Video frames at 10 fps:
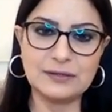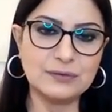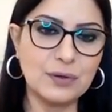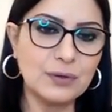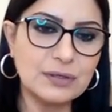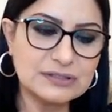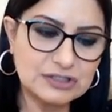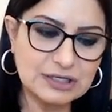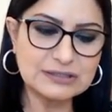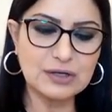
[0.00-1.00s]
No,
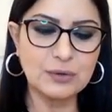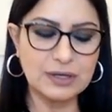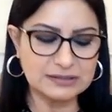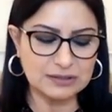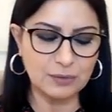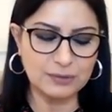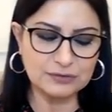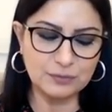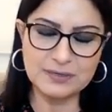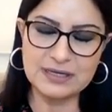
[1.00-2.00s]
it's going
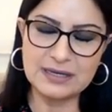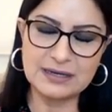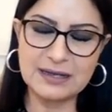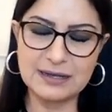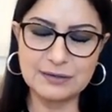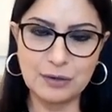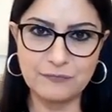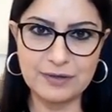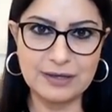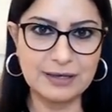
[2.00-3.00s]
to be kind
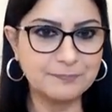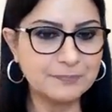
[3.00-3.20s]
of a